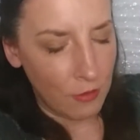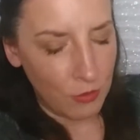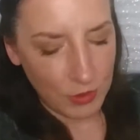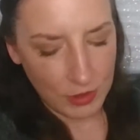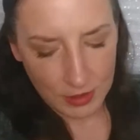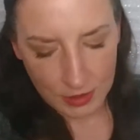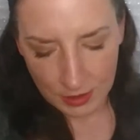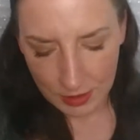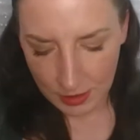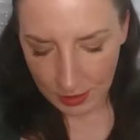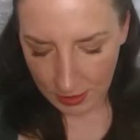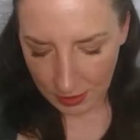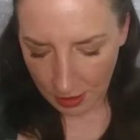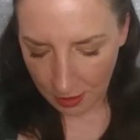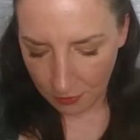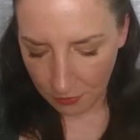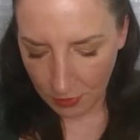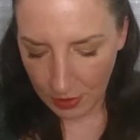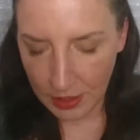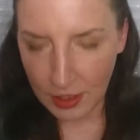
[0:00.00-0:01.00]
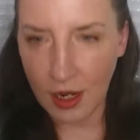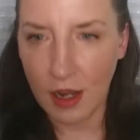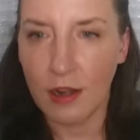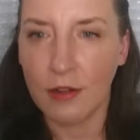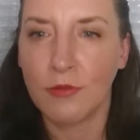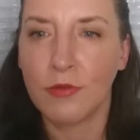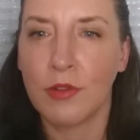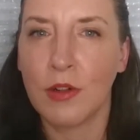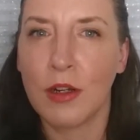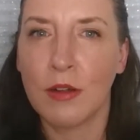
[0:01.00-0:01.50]
with the stuff I
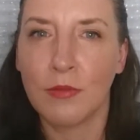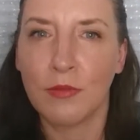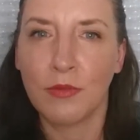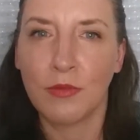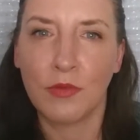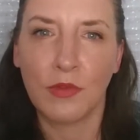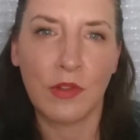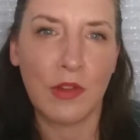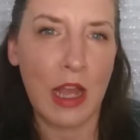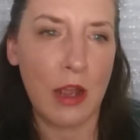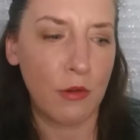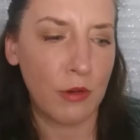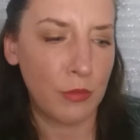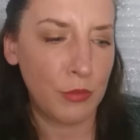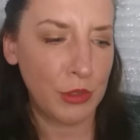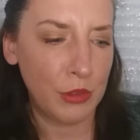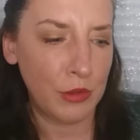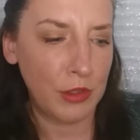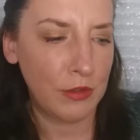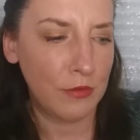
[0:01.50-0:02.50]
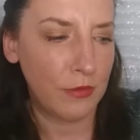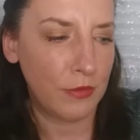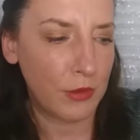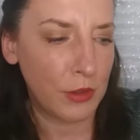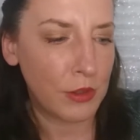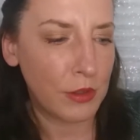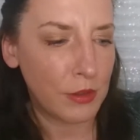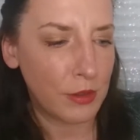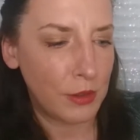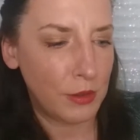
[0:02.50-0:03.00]
got from Flower Beauty
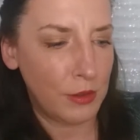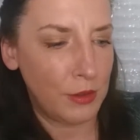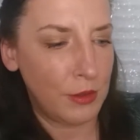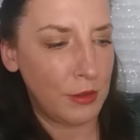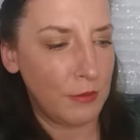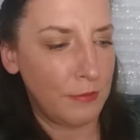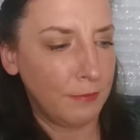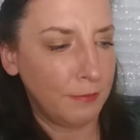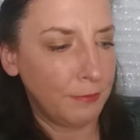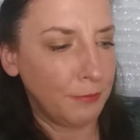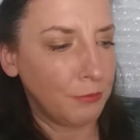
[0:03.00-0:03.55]
first.